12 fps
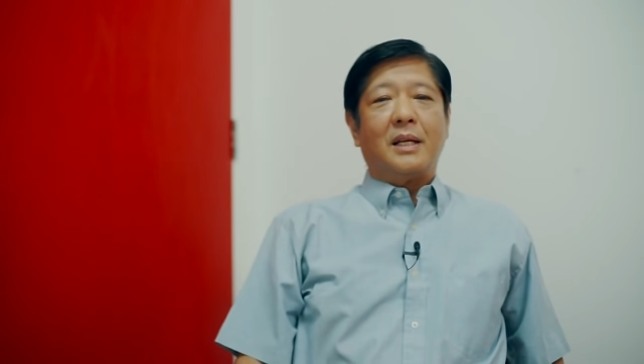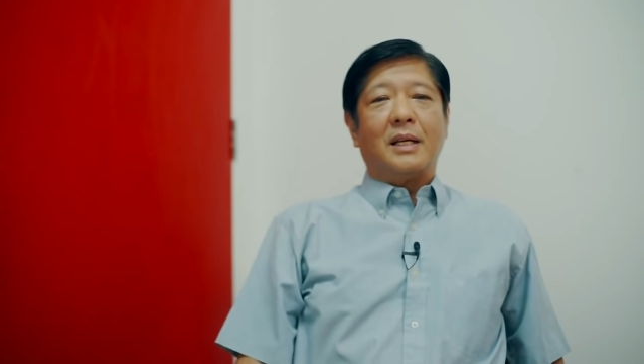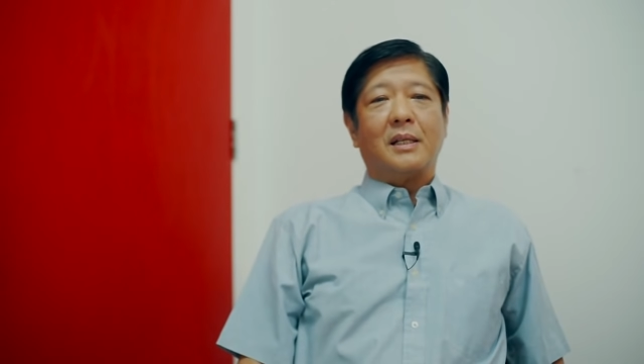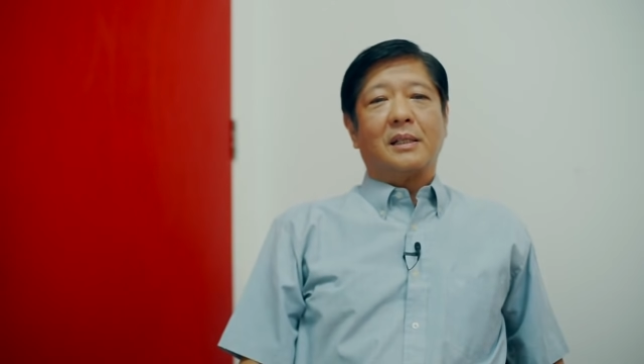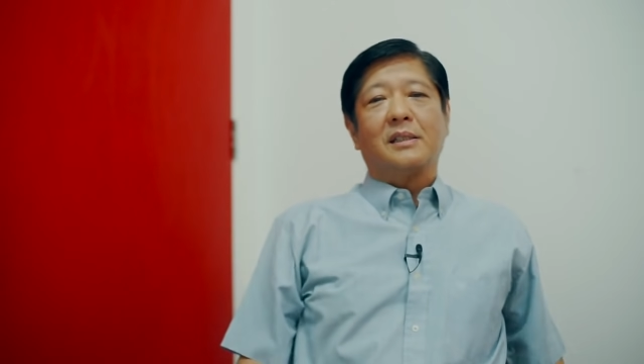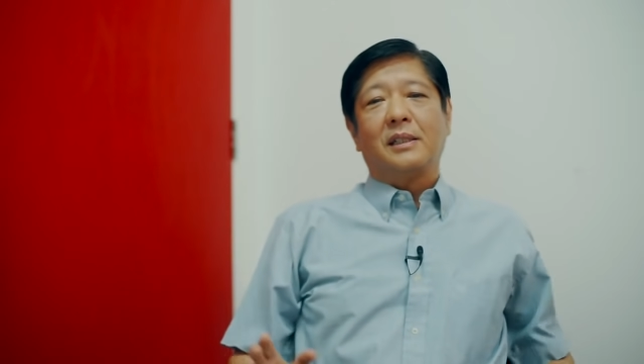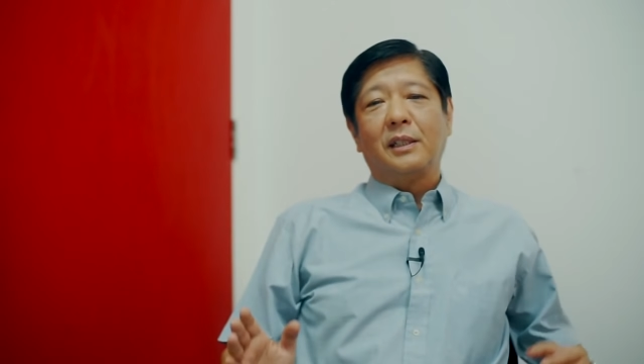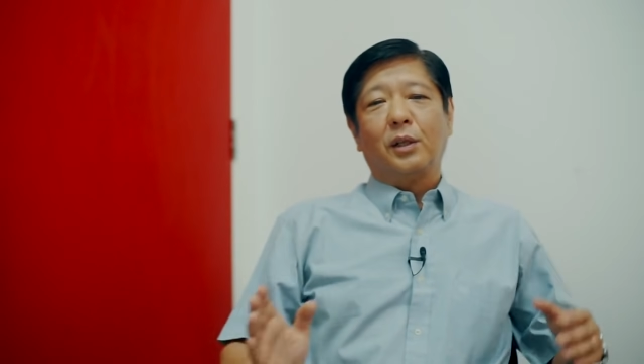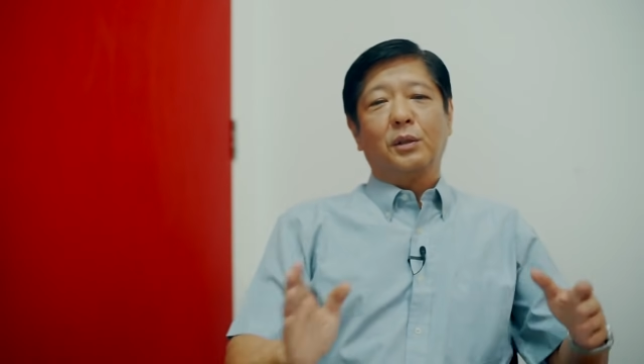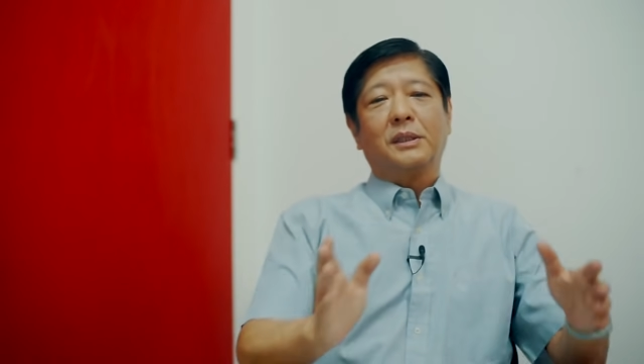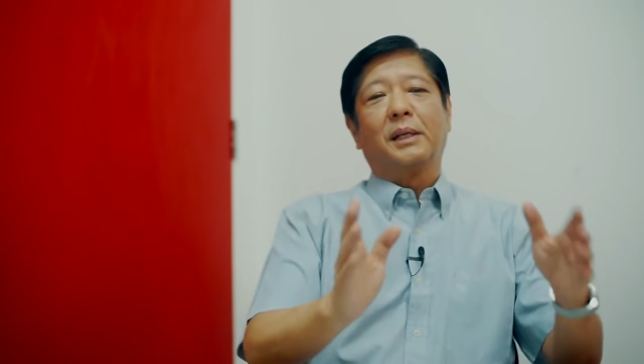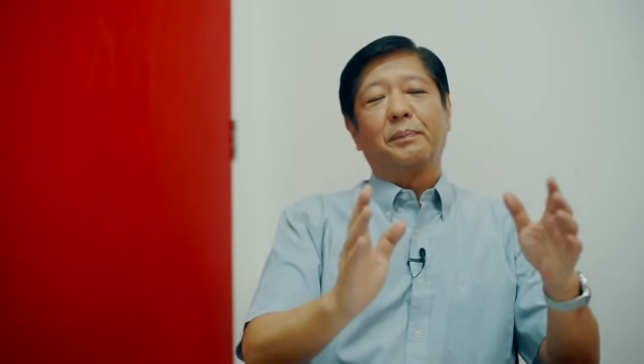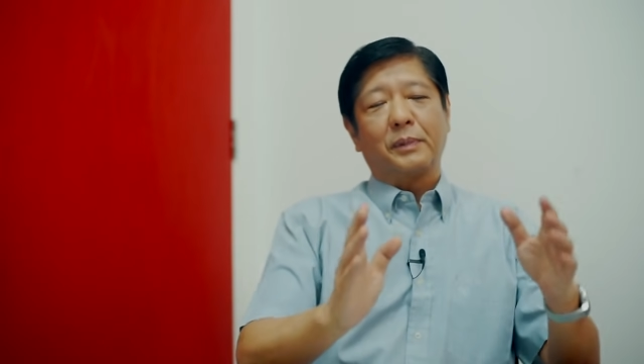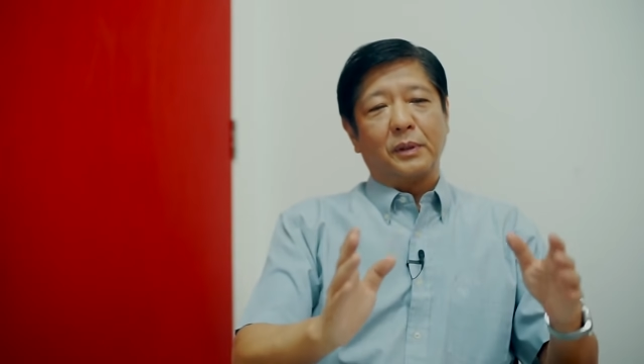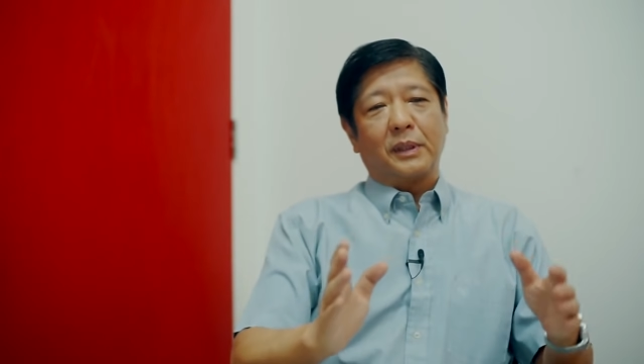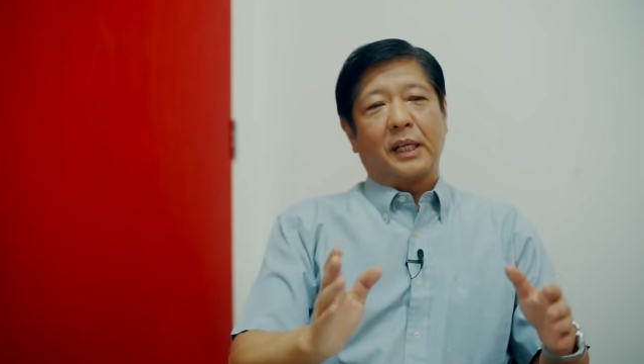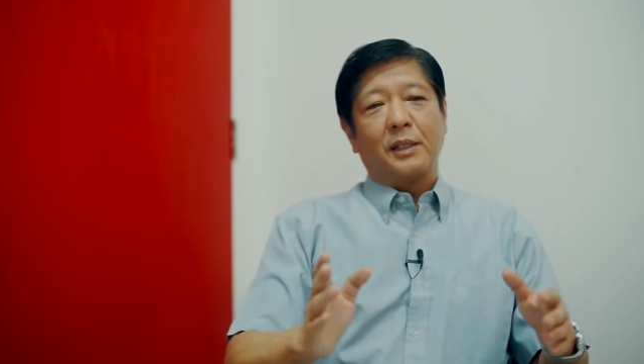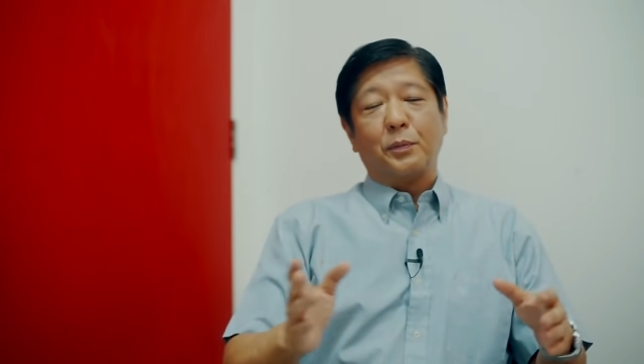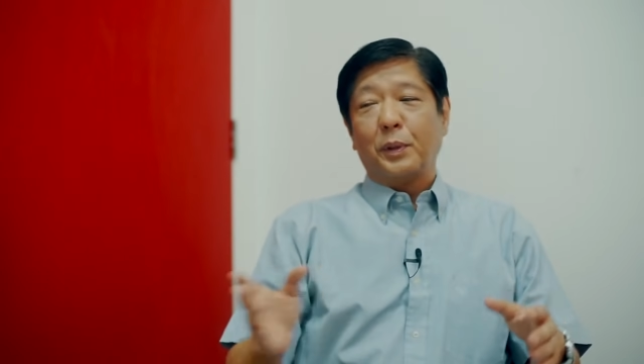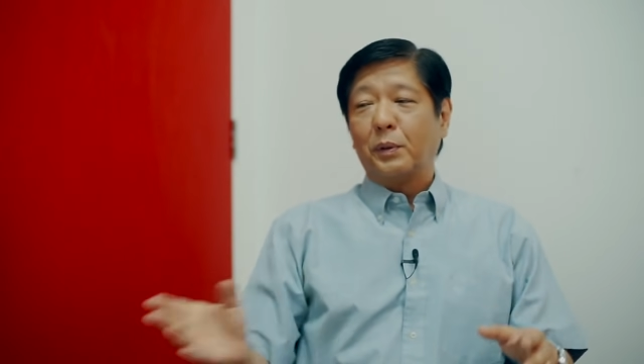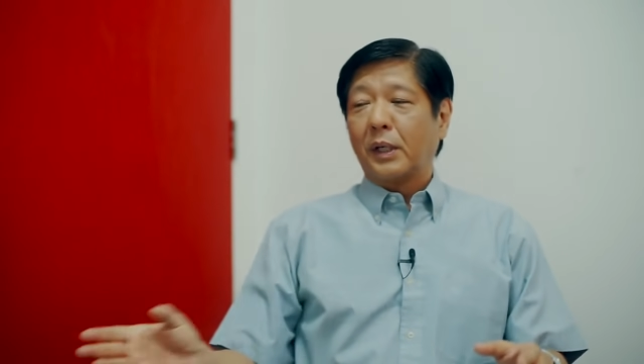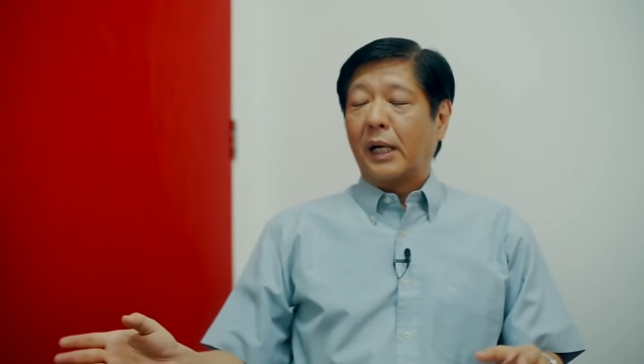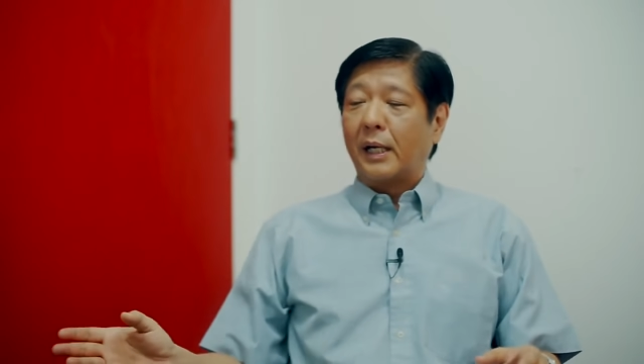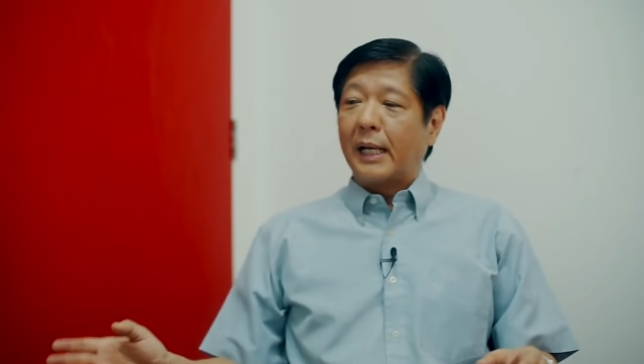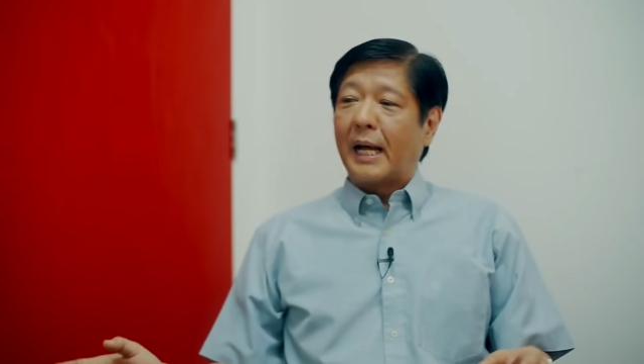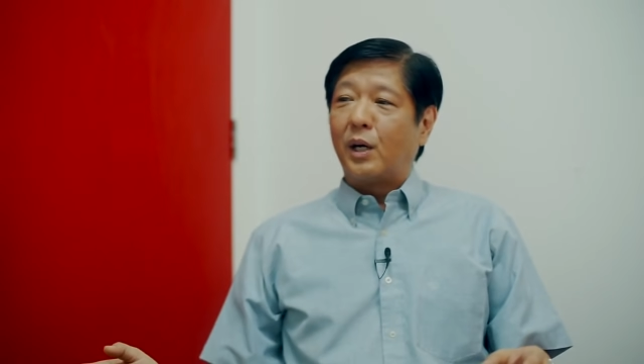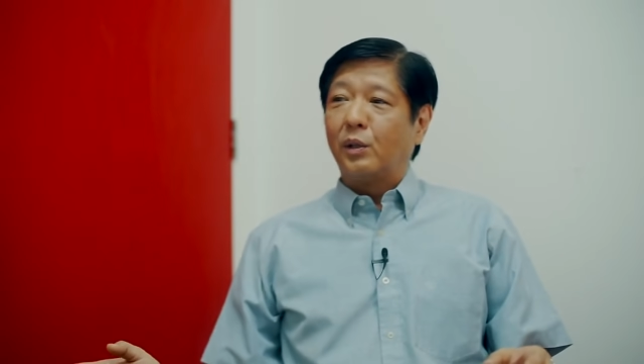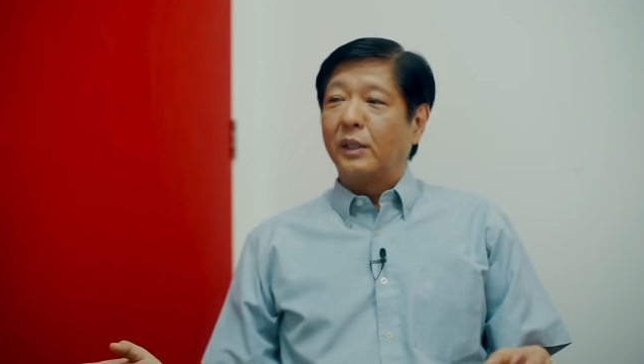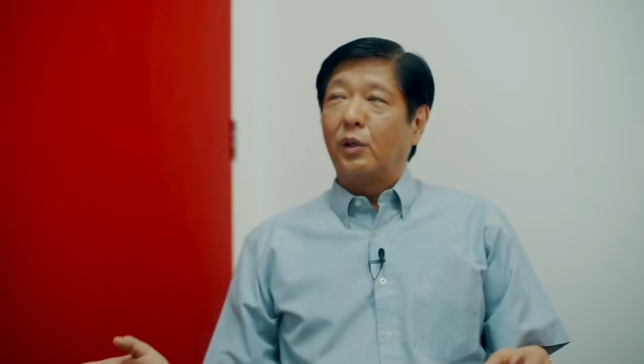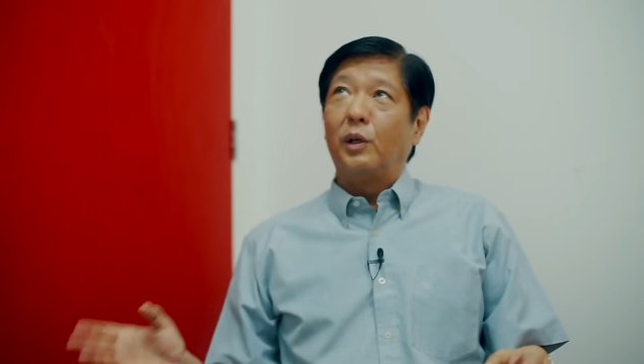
And she goes up, to, and we were allowed,